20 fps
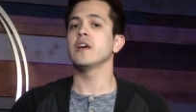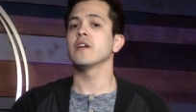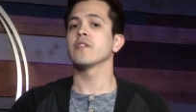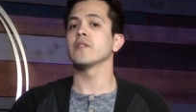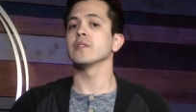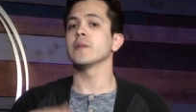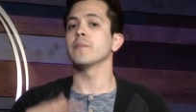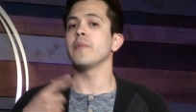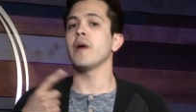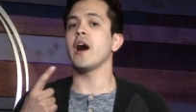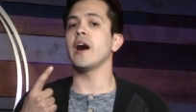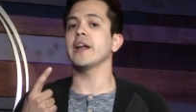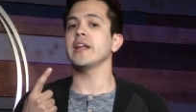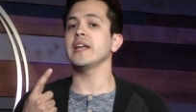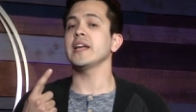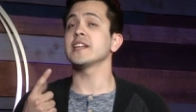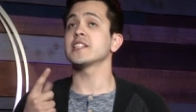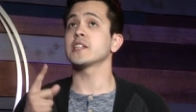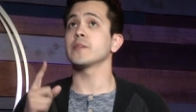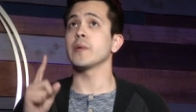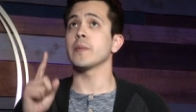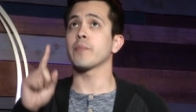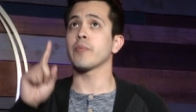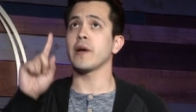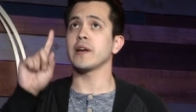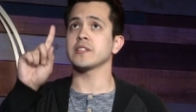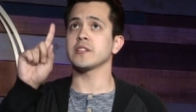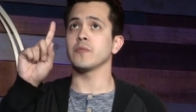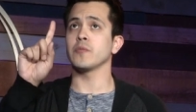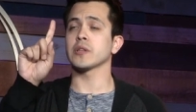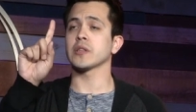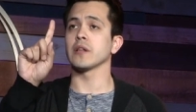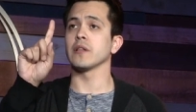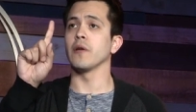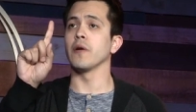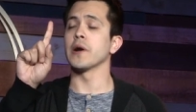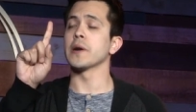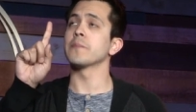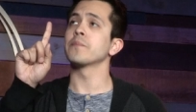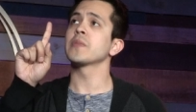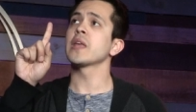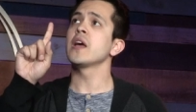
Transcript: from the body is to be present with the Lord,